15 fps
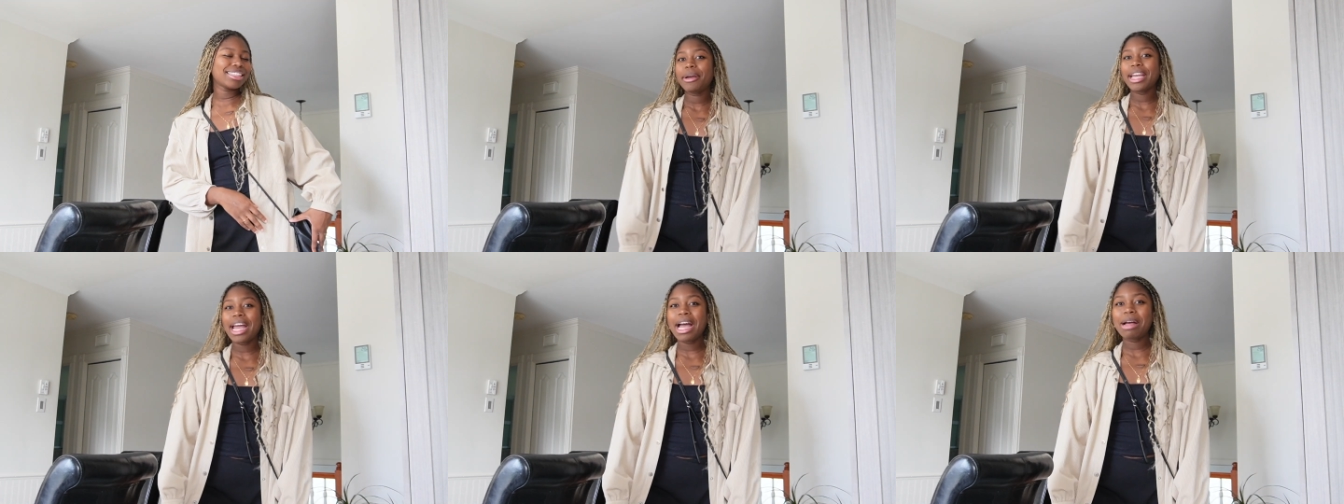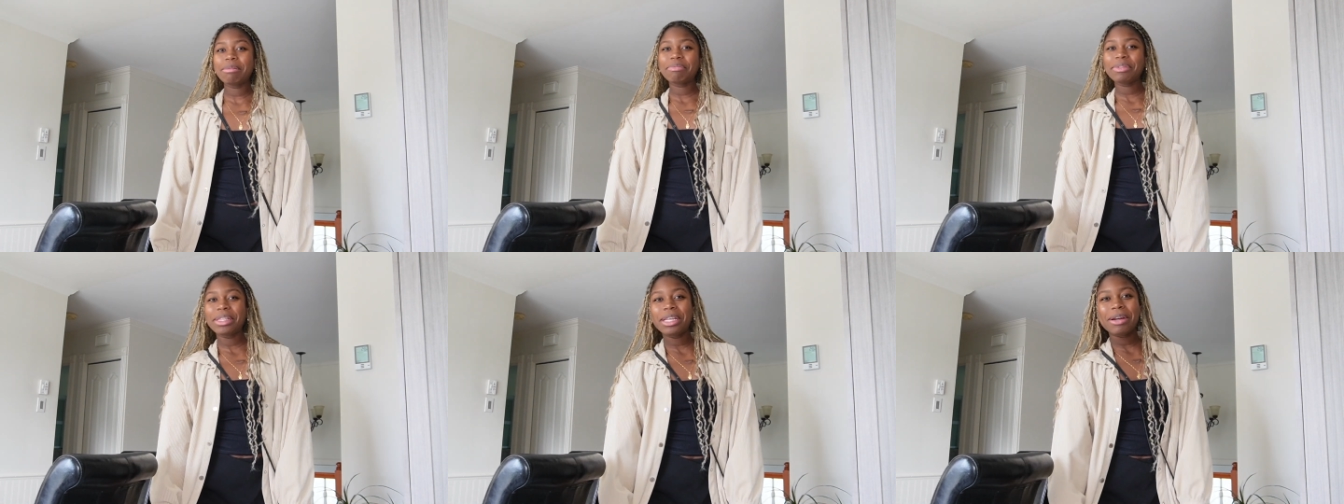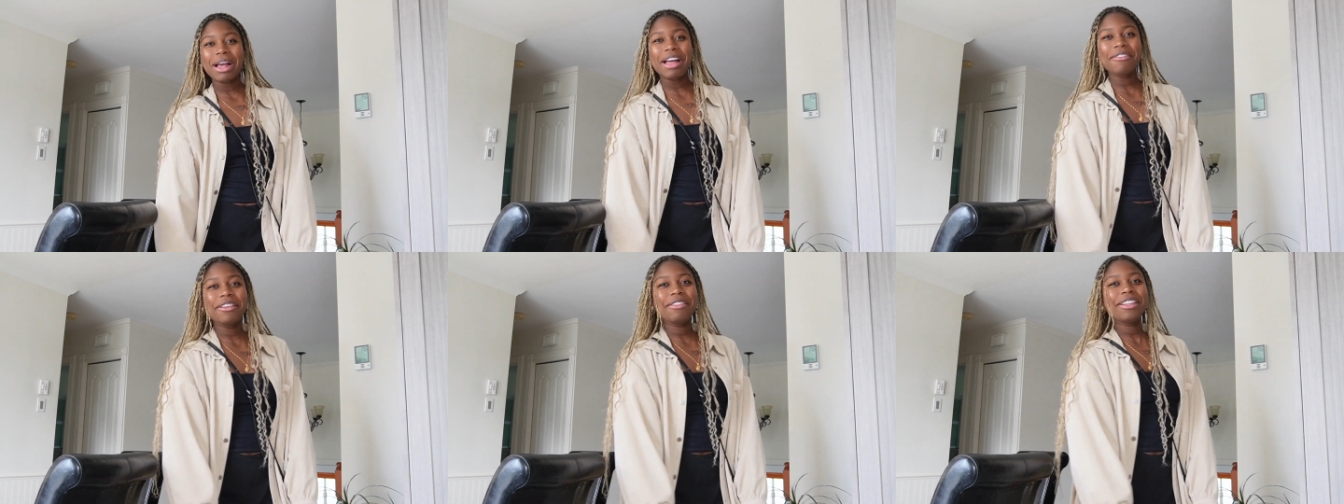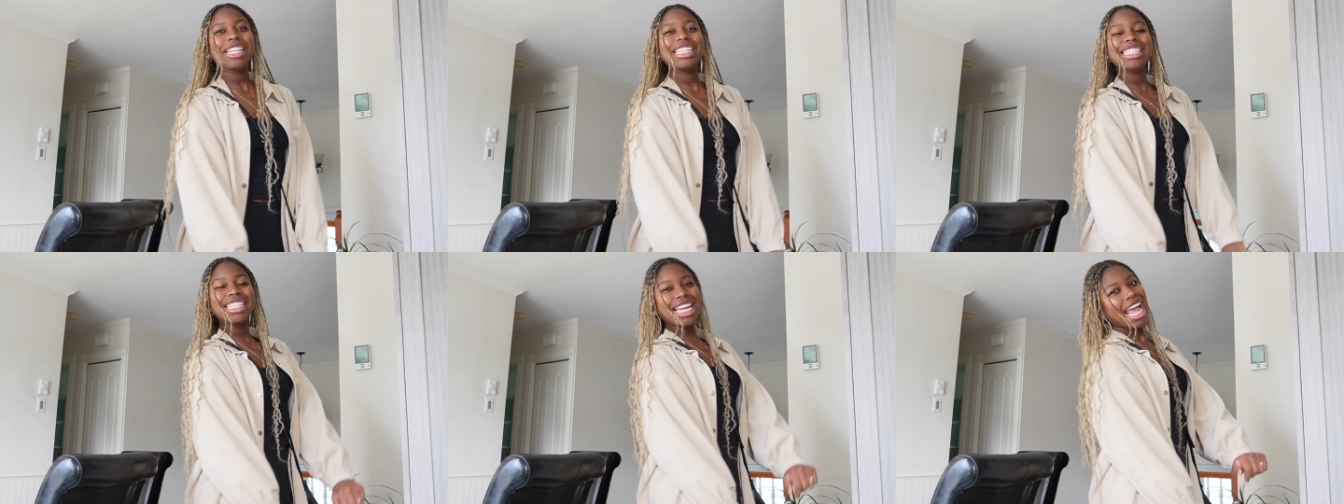But yeah, little outfit of the
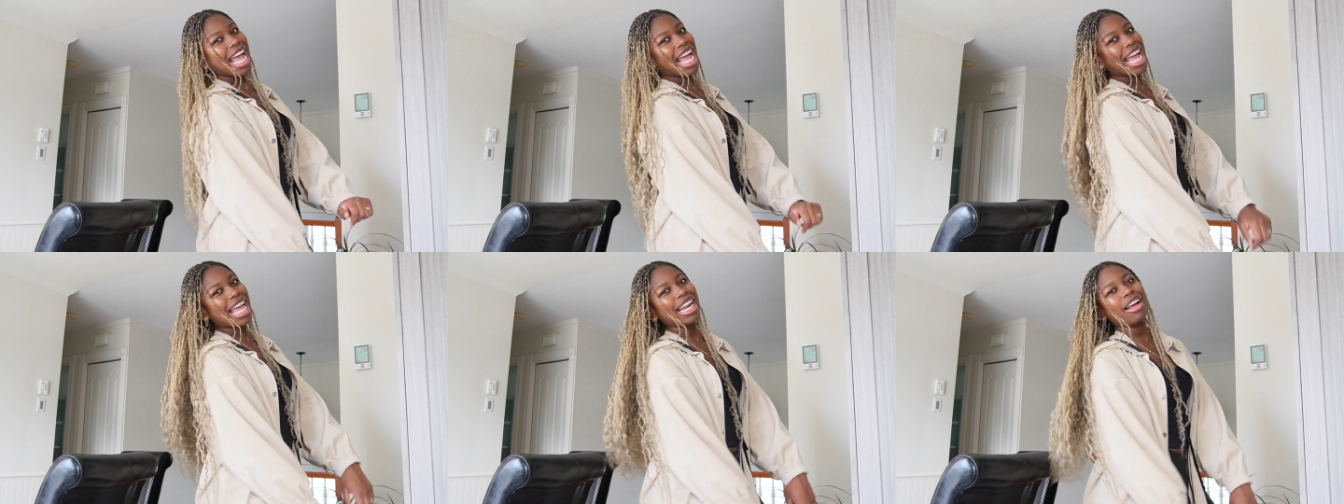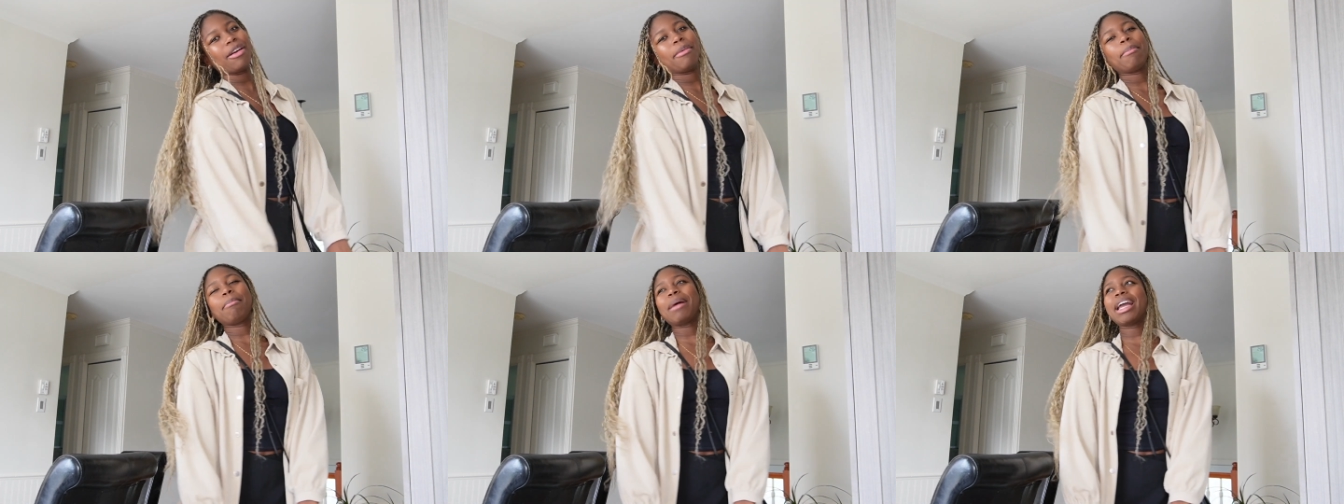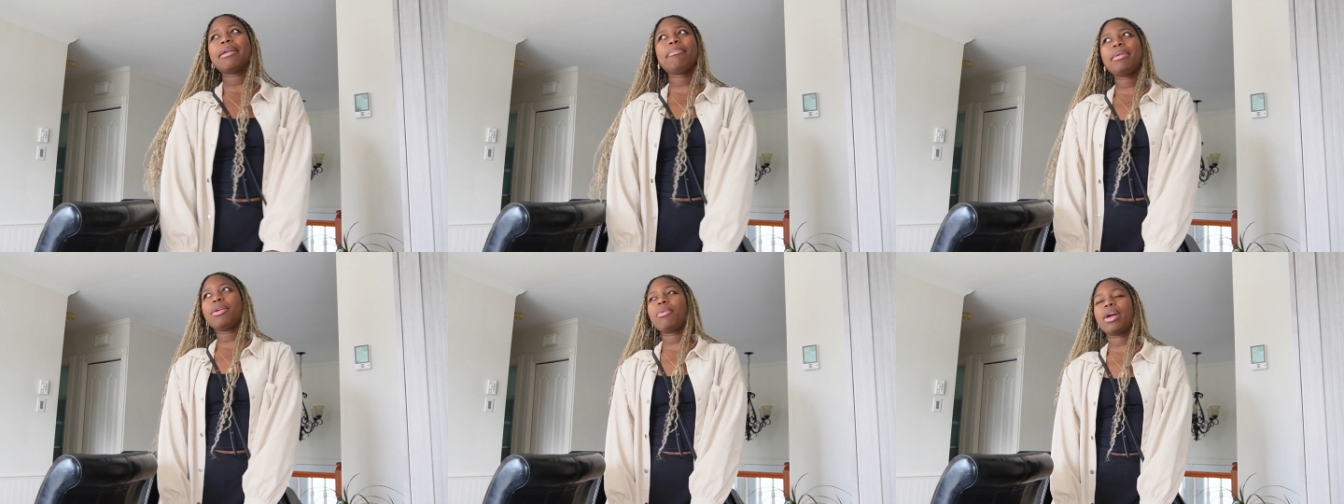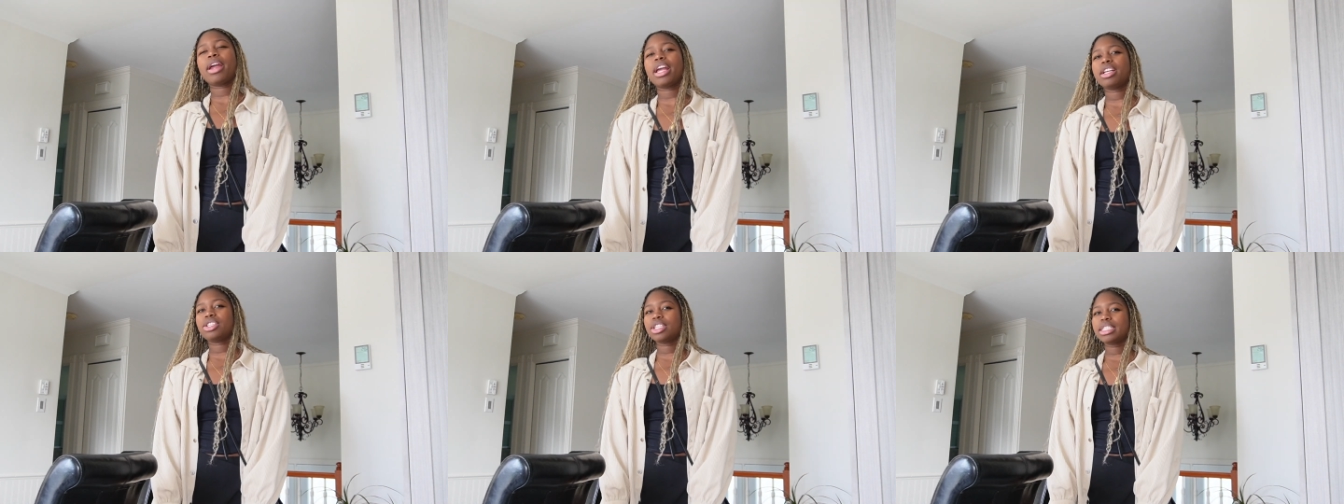day, and I might be
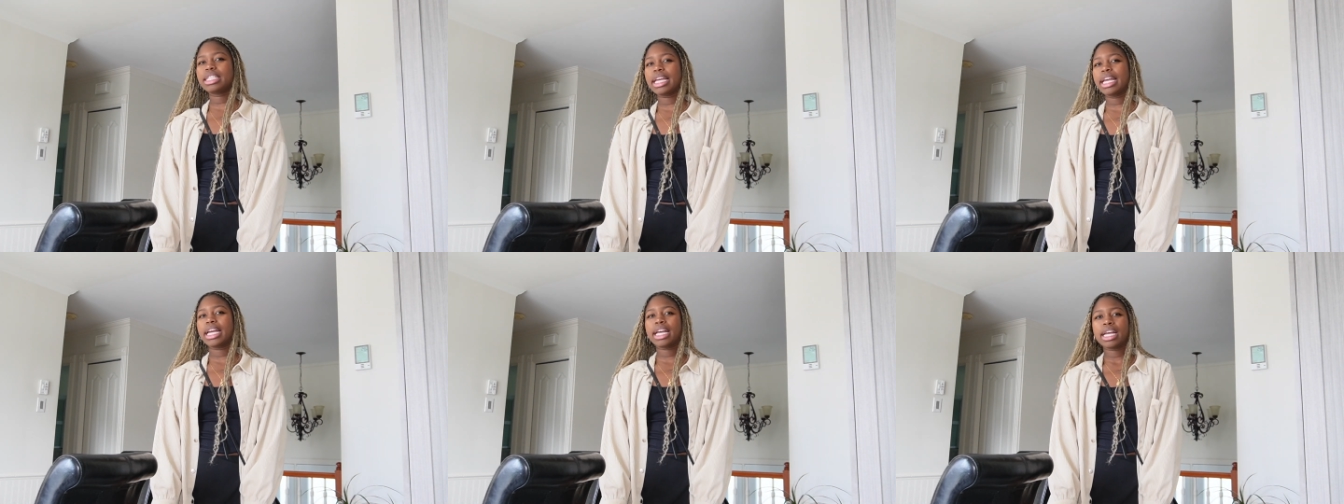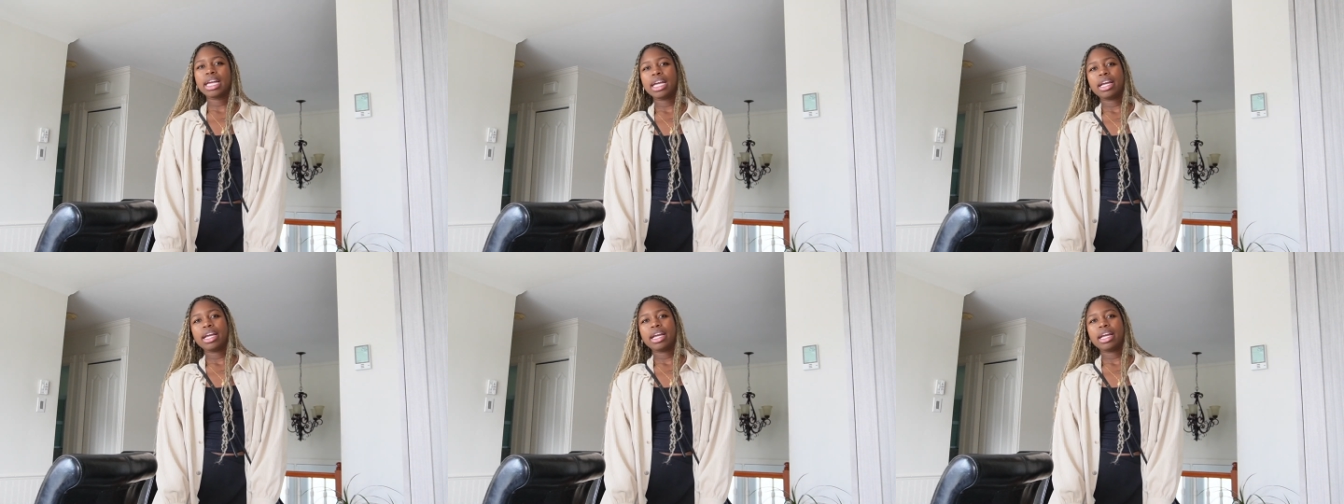wearing just like